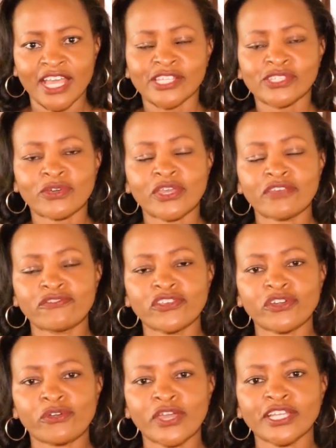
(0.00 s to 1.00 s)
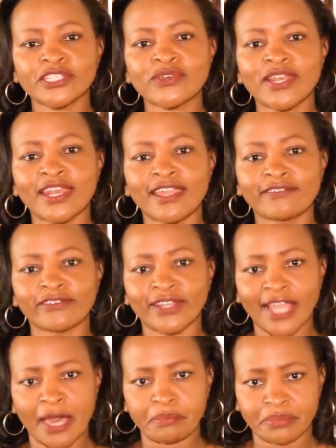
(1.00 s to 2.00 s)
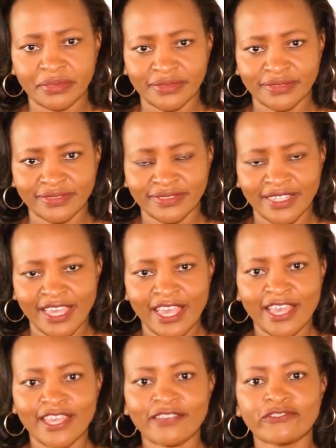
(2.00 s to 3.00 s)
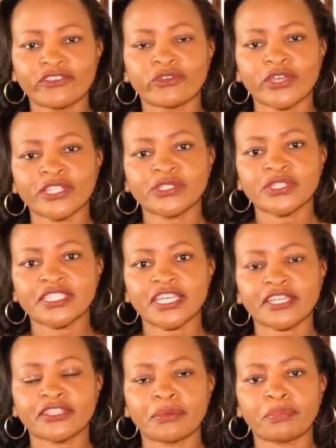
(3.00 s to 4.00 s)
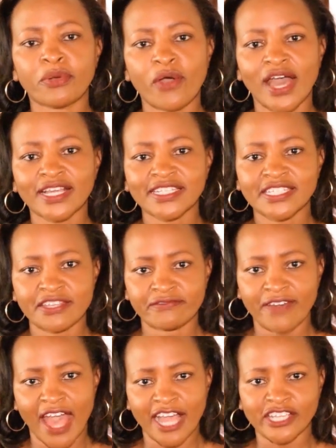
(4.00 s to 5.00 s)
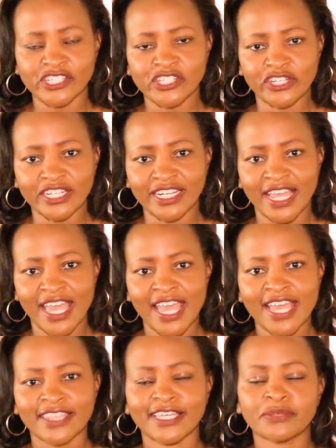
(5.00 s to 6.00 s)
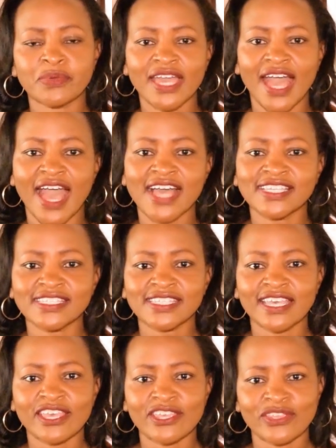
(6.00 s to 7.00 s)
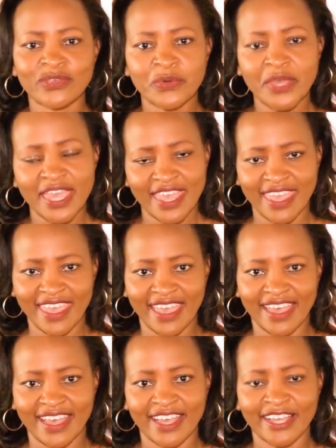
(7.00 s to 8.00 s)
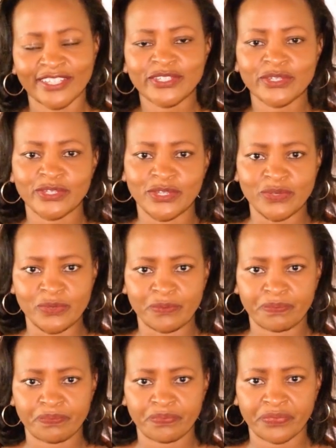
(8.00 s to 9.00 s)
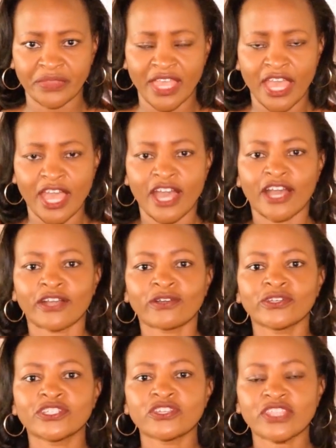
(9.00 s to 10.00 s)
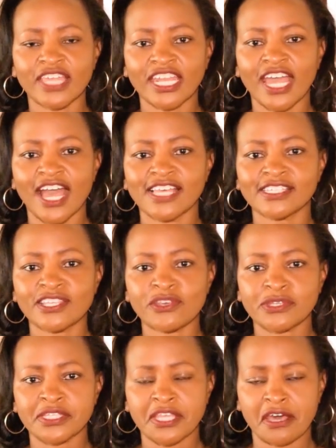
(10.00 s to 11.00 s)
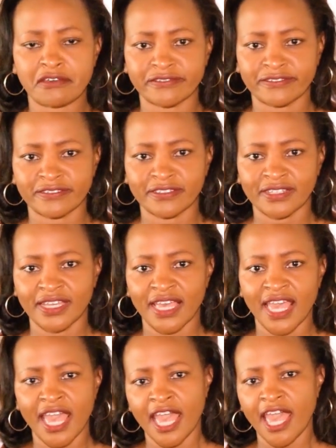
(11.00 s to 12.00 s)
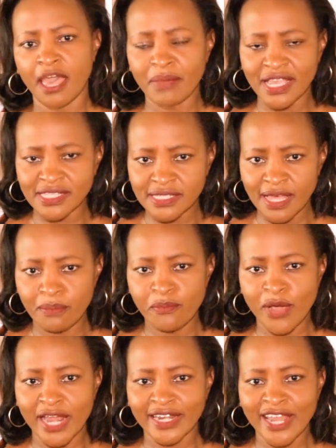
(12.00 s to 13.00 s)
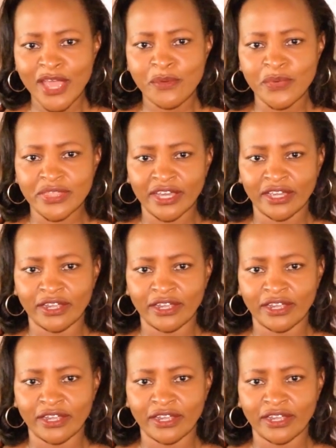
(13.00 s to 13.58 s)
So if you're going to level up, if you're going to take the proactive action that we ask you here to do, could you then ask yourself, am I someone with a